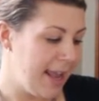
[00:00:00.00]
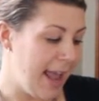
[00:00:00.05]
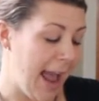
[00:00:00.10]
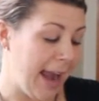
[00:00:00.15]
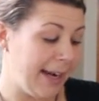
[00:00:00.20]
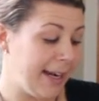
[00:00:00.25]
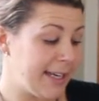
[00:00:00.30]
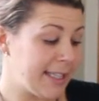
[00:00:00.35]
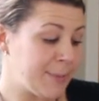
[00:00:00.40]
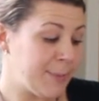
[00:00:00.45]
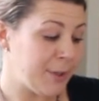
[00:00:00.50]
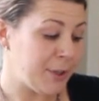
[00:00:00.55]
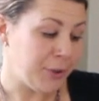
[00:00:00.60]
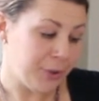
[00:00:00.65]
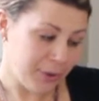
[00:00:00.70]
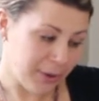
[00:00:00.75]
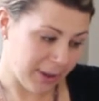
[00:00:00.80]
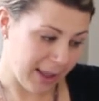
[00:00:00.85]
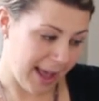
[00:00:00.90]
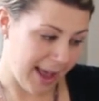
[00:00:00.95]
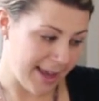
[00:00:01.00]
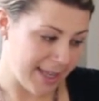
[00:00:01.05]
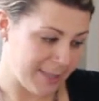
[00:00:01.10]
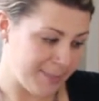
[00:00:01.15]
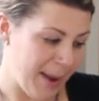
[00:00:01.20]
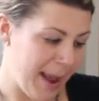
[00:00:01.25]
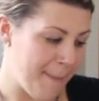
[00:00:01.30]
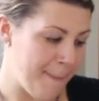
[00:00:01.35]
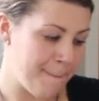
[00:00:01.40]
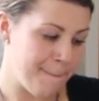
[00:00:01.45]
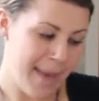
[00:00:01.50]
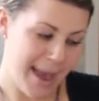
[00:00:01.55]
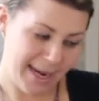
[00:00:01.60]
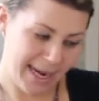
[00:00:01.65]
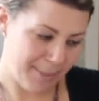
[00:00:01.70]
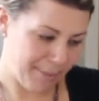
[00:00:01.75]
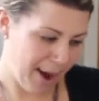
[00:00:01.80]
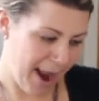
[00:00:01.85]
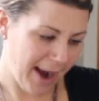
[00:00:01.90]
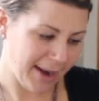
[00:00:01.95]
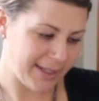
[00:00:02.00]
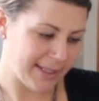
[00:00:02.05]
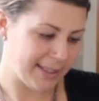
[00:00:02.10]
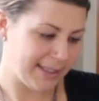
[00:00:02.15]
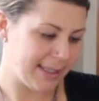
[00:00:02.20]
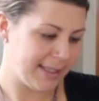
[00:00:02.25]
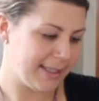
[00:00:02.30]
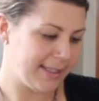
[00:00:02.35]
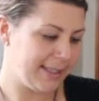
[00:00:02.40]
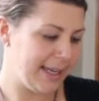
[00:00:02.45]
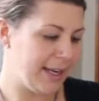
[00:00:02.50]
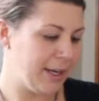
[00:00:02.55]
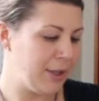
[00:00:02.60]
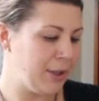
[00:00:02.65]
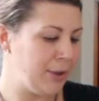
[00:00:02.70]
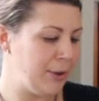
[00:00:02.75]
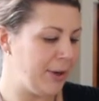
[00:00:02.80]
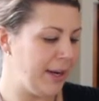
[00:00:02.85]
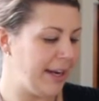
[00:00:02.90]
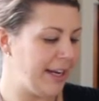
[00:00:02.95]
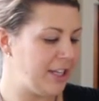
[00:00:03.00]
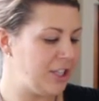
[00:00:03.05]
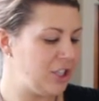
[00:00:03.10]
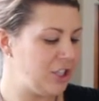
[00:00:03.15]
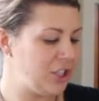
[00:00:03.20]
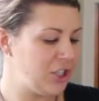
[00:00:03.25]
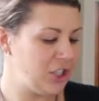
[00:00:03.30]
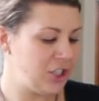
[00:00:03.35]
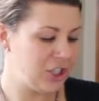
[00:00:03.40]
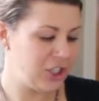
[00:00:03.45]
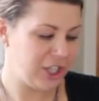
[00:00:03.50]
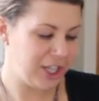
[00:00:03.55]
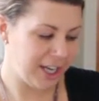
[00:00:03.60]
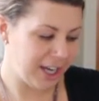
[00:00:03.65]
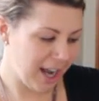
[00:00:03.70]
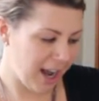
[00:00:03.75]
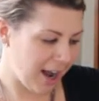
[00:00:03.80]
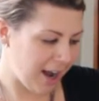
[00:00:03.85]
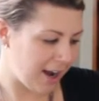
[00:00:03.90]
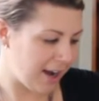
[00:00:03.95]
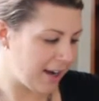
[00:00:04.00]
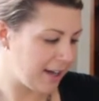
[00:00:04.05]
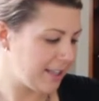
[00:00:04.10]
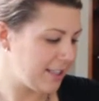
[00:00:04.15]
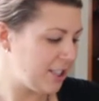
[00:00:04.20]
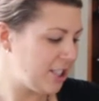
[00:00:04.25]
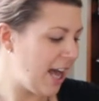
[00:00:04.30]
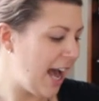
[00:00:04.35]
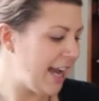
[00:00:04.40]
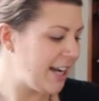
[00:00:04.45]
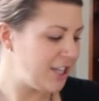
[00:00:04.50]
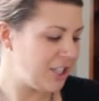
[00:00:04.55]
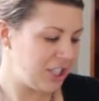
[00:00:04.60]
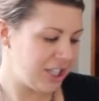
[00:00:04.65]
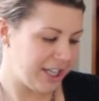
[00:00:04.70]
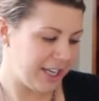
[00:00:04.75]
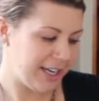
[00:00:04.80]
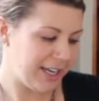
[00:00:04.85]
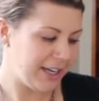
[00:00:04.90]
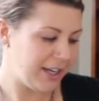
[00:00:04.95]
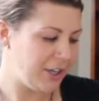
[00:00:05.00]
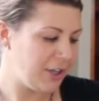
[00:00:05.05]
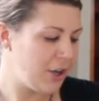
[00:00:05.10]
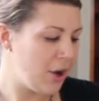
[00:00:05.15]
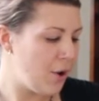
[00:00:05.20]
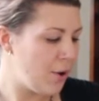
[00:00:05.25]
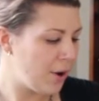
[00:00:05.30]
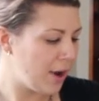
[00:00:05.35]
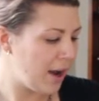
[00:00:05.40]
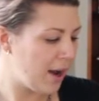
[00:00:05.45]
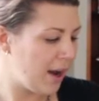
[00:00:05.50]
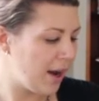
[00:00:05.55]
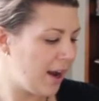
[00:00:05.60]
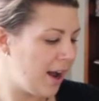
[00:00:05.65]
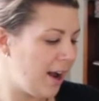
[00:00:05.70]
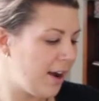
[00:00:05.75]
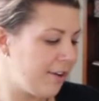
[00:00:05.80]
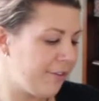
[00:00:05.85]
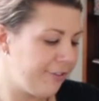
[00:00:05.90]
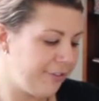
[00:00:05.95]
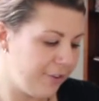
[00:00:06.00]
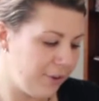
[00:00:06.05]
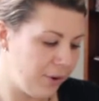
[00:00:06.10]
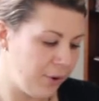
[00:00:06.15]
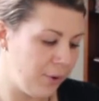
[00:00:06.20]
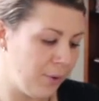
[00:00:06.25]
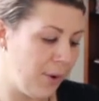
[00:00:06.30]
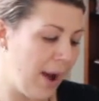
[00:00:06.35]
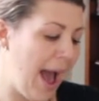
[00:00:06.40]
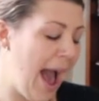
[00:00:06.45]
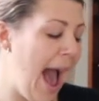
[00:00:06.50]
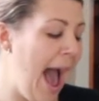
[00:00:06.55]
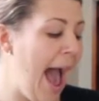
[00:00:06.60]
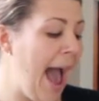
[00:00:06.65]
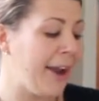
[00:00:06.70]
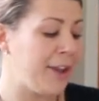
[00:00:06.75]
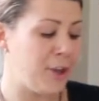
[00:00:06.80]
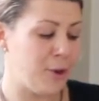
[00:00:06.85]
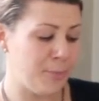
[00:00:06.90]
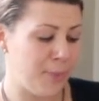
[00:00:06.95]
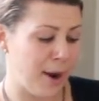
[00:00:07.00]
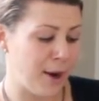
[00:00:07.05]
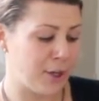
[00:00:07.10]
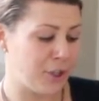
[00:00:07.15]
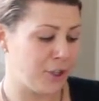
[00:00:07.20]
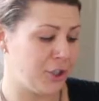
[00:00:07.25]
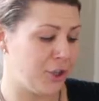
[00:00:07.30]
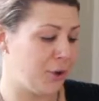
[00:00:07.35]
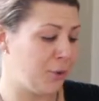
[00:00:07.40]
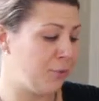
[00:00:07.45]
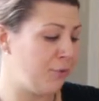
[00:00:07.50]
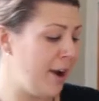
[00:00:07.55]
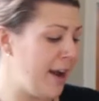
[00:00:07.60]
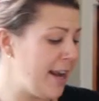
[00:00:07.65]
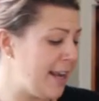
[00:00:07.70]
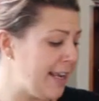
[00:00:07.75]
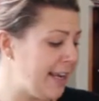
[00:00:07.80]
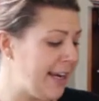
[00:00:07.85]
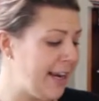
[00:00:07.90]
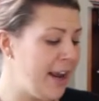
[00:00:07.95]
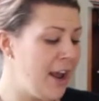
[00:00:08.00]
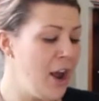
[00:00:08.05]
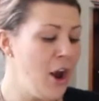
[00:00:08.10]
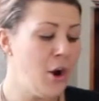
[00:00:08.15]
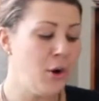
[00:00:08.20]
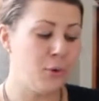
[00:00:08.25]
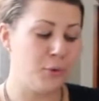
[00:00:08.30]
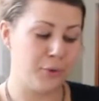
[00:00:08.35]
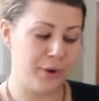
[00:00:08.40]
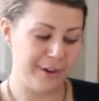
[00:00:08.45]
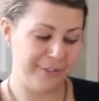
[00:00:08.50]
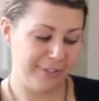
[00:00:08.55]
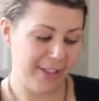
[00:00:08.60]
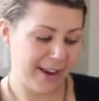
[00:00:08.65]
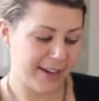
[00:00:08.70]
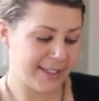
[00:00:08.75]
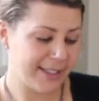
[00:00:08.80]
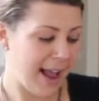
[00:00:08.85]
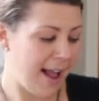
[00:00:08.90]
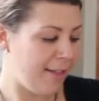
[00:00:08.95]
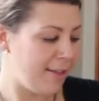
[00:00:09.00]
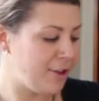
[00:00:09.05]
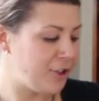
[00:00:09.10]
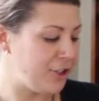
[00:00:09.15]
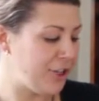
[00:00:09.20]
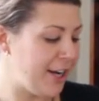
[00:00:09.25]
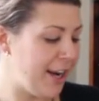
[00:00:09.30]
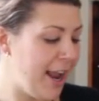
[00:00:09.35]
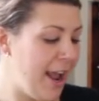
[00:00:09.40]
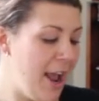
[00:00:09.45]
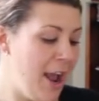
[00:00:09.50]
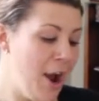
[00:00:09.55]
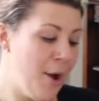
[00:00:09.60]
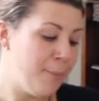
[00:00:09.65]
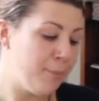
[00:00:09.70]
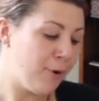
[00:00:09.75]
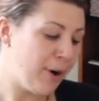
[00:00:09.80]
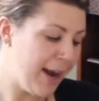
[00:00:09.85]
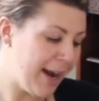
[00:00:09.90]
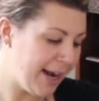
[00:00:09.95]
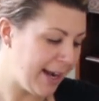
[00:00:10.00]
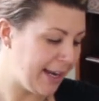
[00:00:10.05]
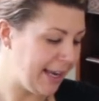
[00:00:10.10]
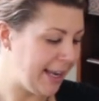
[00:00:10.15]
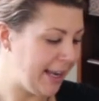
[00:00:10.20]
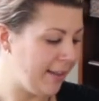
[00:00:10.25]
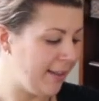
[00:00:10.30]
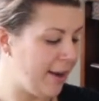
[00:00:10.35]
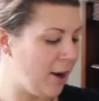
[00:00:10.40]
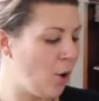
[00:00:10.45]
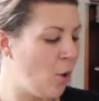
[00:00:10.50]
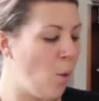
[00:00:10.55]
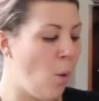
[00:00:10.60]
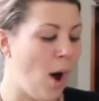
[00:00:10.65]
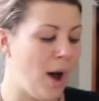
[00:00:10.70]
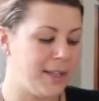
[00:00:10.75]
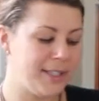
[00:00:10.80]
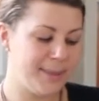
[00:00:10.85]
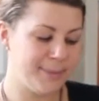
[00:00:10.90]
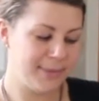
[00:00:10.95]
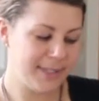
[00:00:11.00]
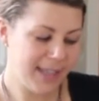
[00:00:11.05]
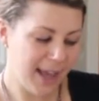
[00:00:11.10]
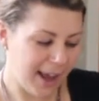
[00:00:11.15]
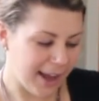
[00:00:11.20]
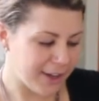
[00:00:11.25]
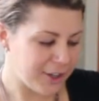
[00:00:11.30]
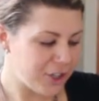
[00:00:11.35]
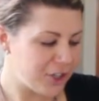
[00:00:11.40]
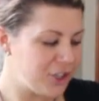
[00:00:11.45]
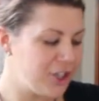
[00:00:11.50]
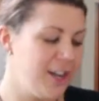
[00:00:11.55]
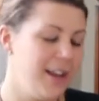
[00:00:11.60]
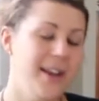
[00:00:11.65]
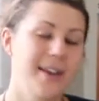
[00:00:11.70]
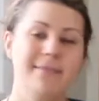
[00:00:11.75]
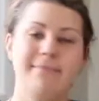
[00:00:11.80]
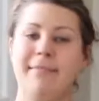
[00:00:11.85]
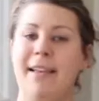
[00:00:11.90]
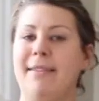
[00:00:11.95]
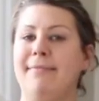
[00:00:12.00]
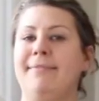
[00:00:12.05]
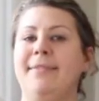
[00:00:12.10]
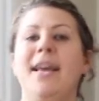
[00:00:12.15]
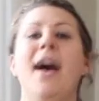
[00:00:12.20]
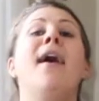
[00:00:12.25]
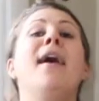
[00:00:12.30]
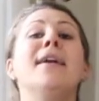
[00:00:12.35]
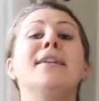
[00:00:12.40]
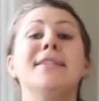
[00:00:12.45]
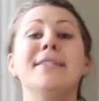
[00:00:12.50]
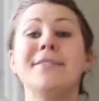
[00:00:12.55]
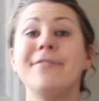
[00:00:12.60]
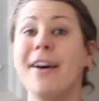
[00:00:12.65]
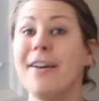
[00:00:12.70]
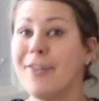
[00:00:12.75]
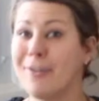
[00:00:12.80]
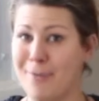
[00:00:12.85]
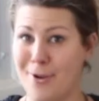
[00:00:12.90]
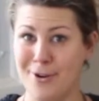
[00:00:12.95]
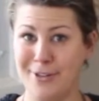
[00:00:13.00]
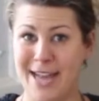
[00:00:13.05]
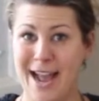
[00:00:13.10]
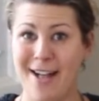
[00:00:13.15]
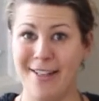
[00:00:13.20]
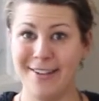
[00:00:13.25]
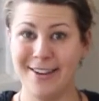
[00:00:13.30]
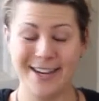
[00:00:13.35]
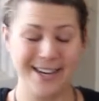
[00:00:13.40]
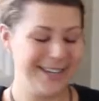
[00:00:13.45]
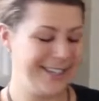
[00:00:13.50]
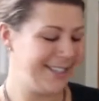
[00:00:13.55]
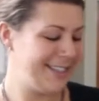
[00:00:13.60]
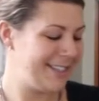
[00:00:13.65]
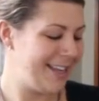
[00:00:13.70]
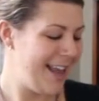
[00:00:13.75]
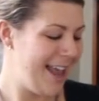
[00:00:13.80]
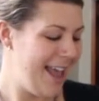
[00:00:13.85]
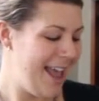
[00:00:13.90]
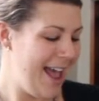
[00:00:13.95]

And it has been utilized by many practices, including Qigong, Tai Chi, yoga, Kung Fu, acupuncture, Reiki, reflexology, pranic healing, quantum touch, and tons of other modalities.